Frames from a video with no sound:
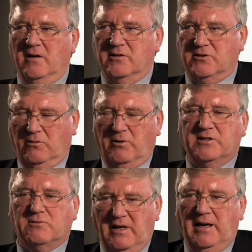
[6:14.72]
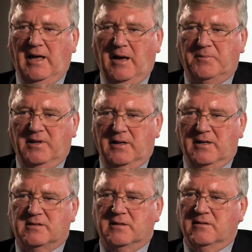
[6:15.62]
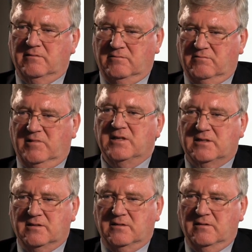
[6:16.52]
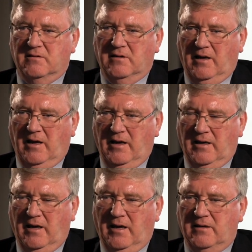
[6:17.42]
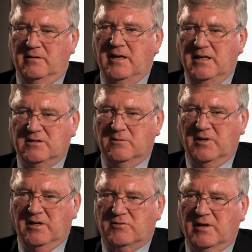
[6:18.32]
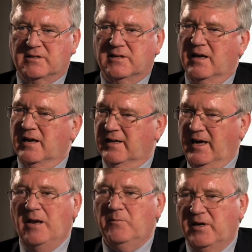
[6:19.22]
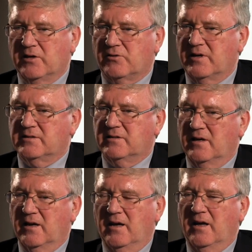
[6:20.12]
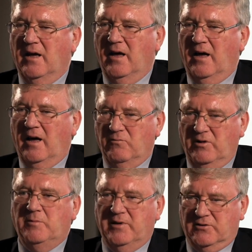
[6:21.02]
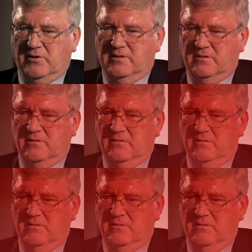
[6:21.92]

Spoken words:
So what's really happening is this needs to be addressed, can be addressed, and will be addressed.